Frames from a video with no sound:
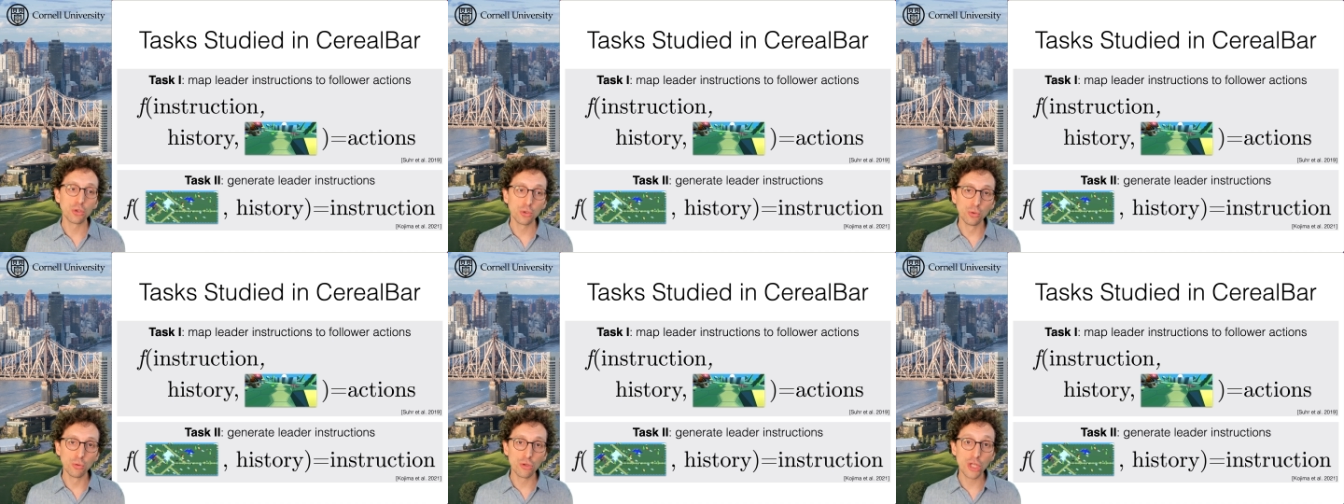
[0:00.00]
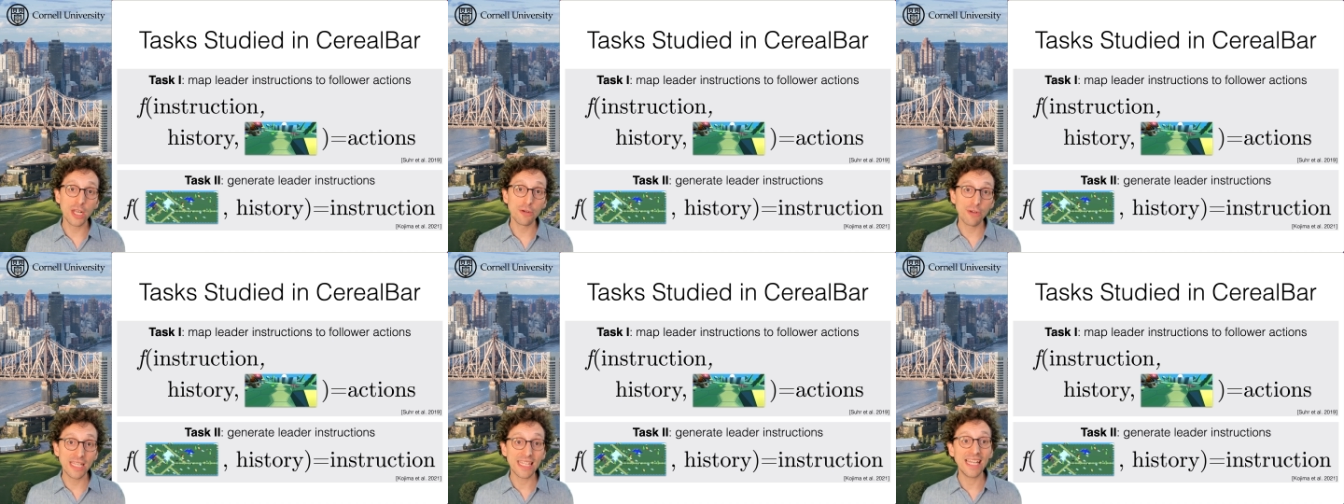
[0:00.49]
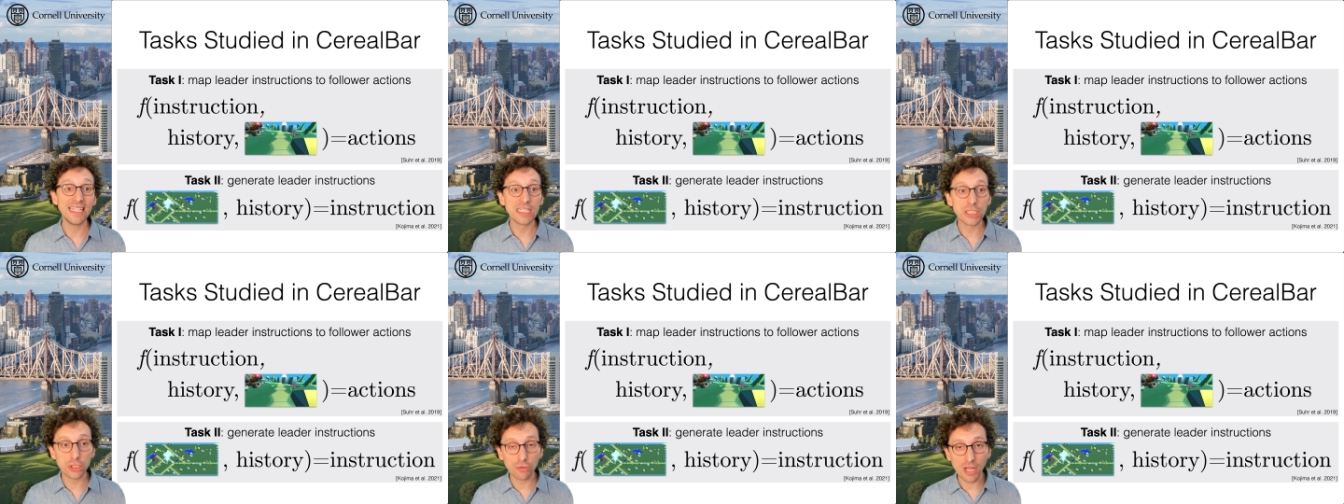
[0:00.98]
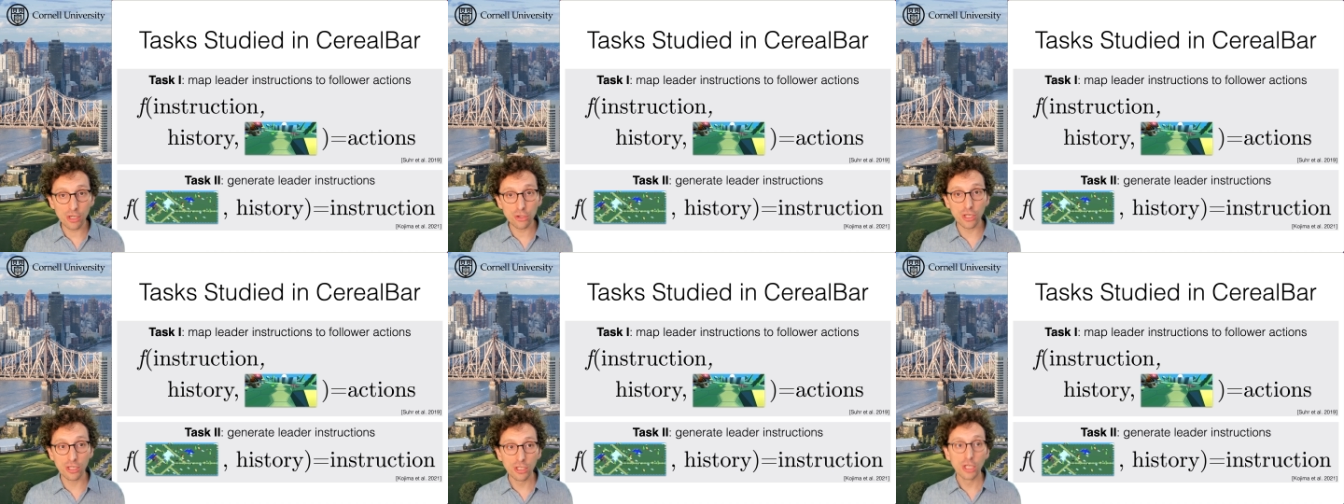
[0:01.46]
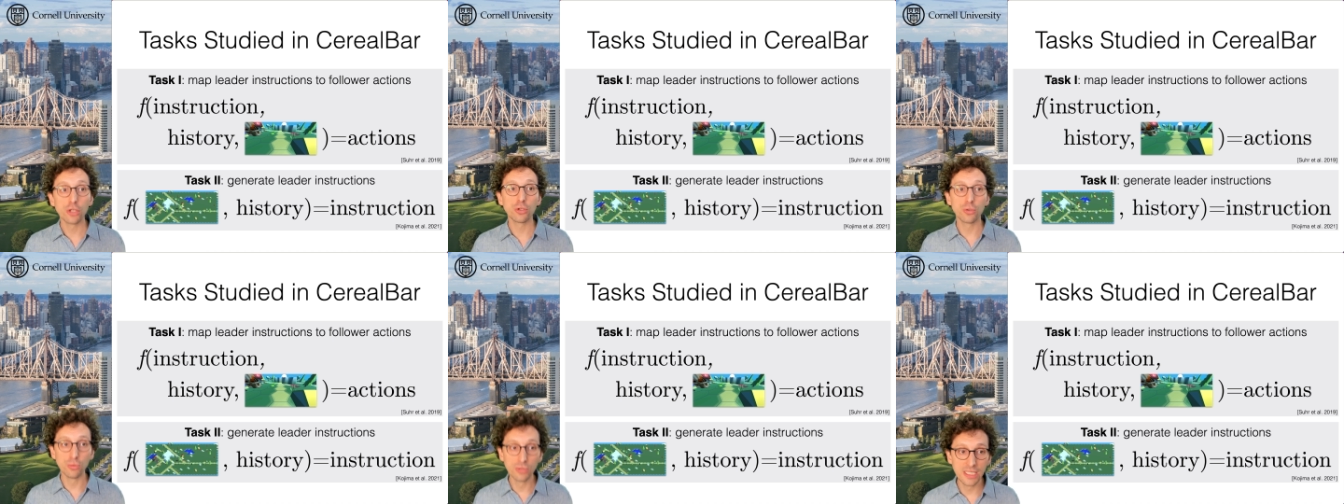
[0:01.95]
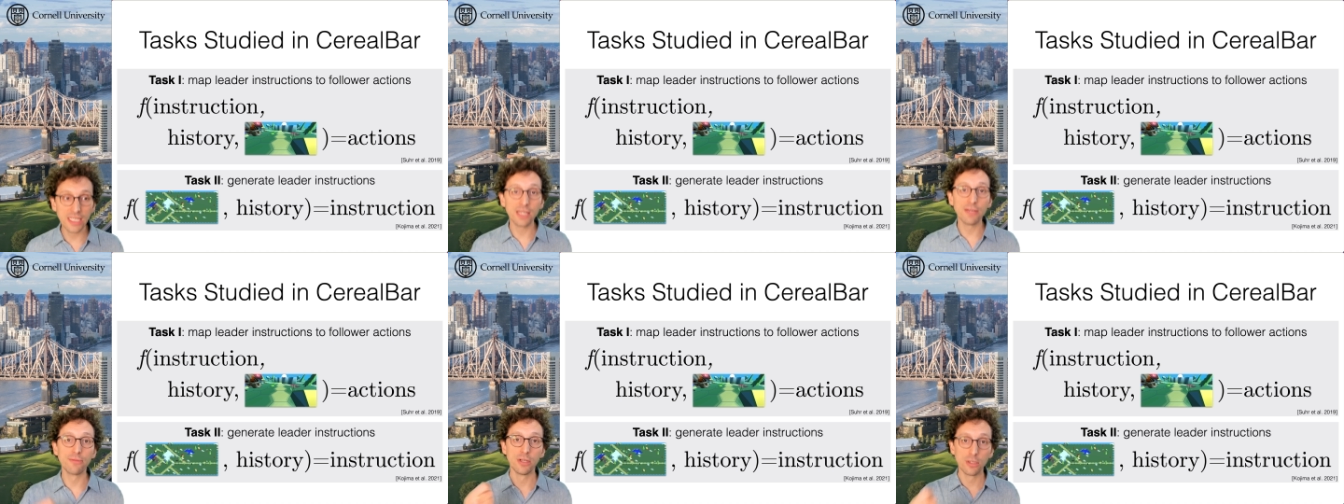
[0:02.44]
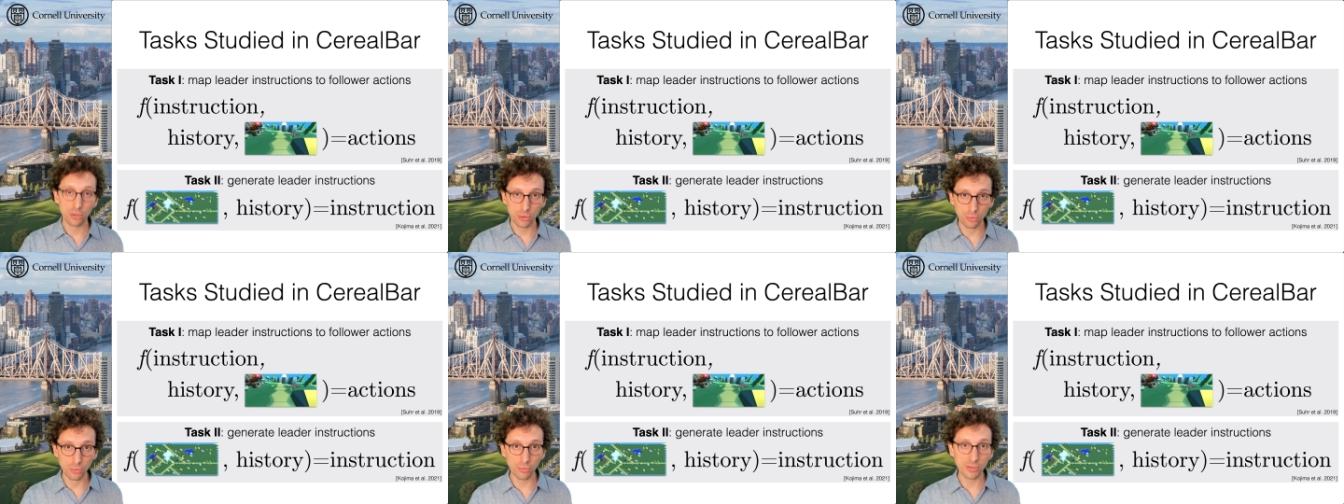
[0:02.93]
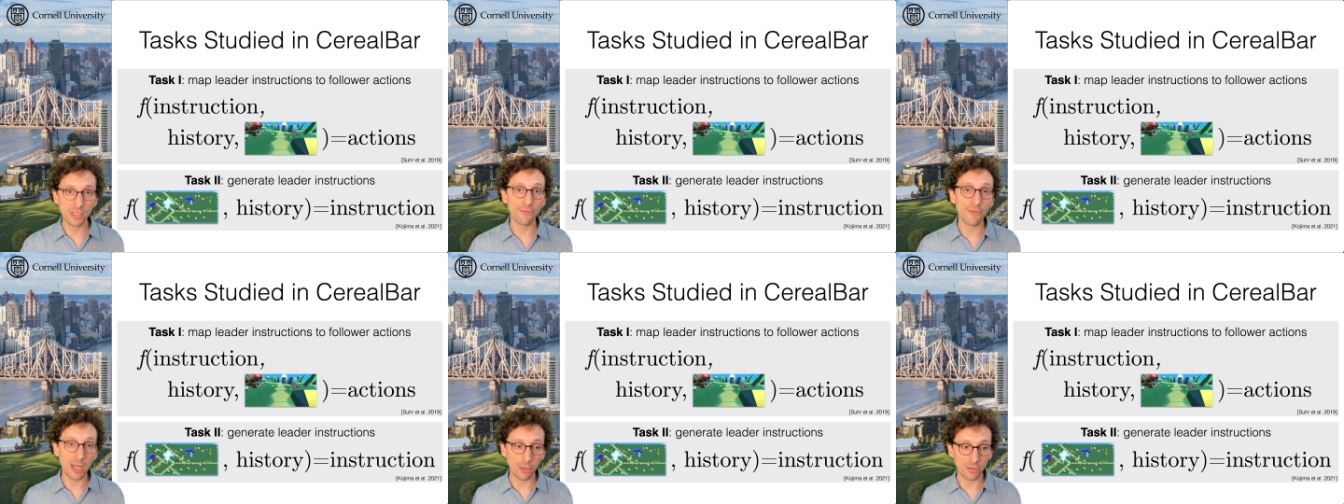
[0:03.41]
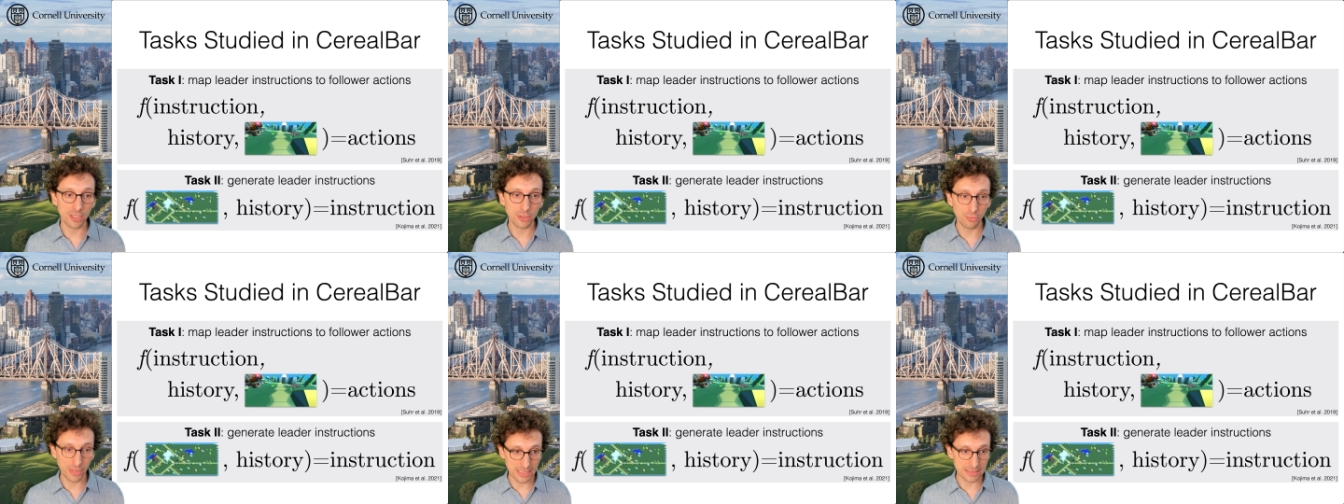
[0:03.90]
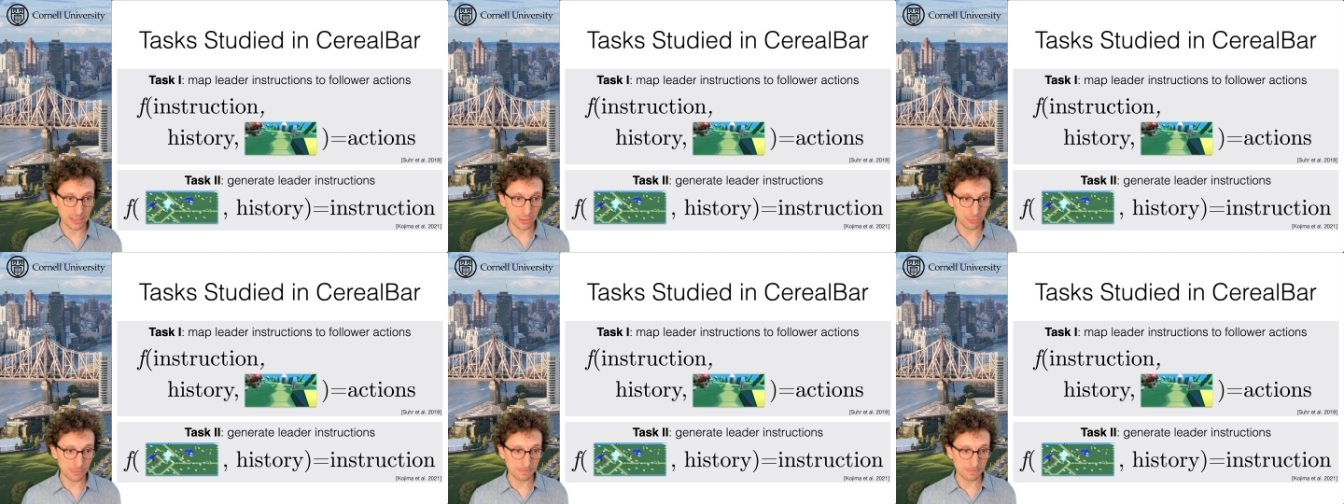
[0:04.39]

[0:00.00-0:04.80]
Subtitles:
to generate an instruction to give to the follower to execute.